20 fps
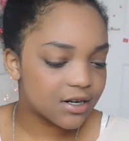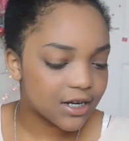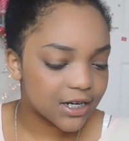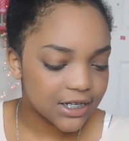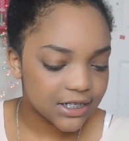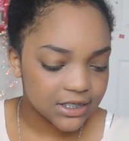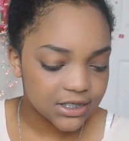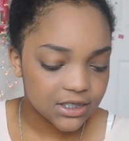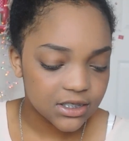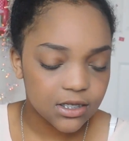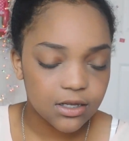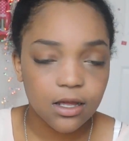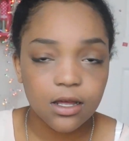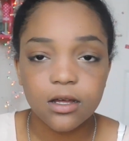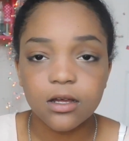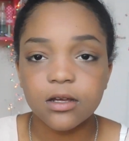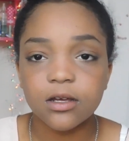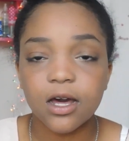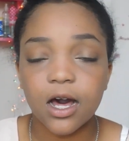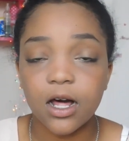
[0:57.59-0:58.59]
nice
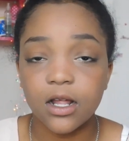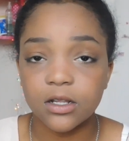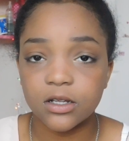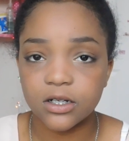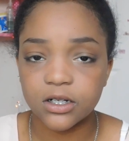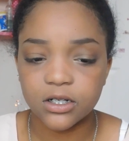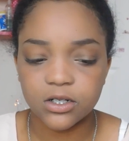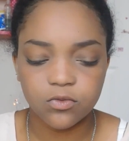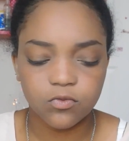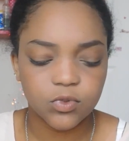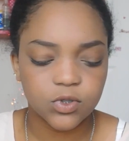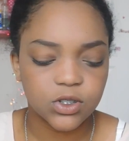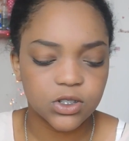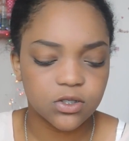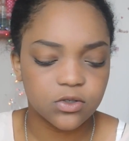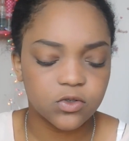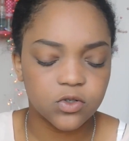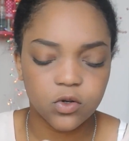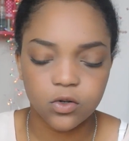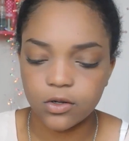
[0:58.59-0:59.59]
color, which
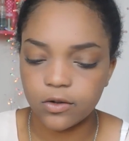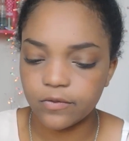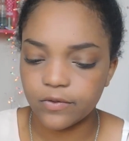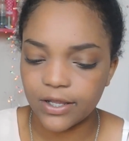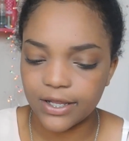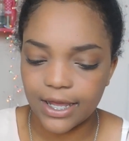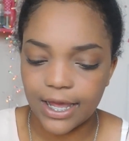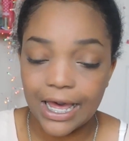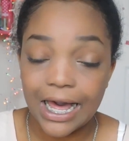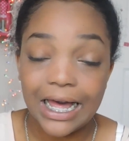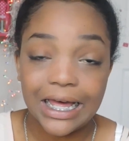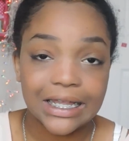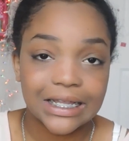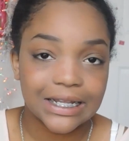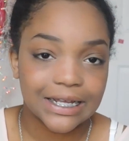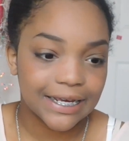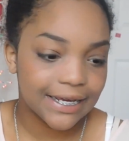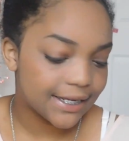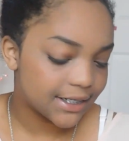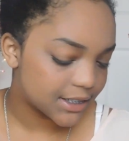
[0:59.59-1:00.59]
is sort of like a
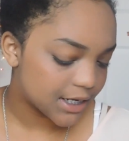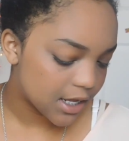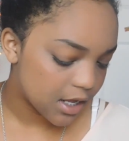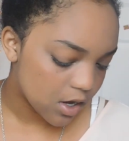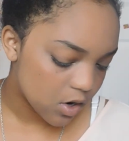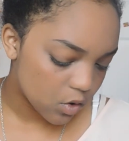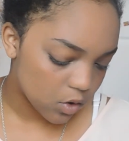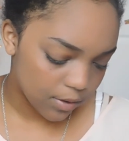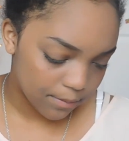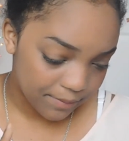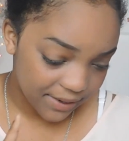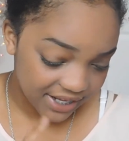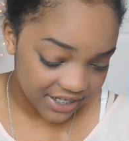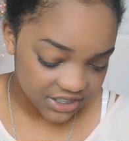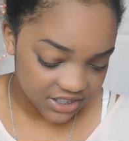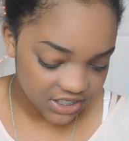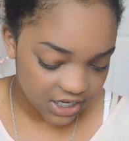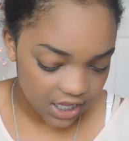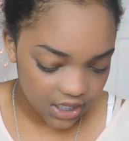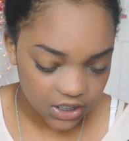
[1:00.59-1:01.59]
highlight or
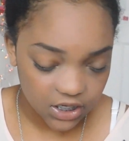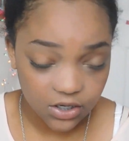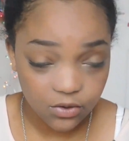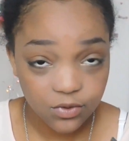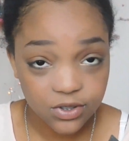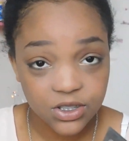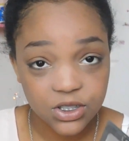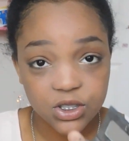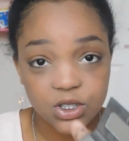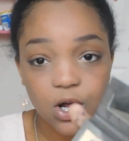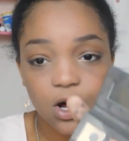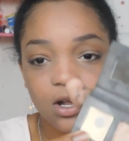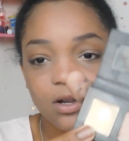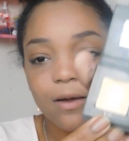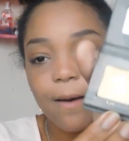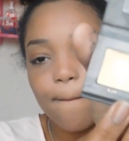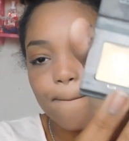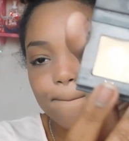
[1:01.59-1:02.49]
base color, which is called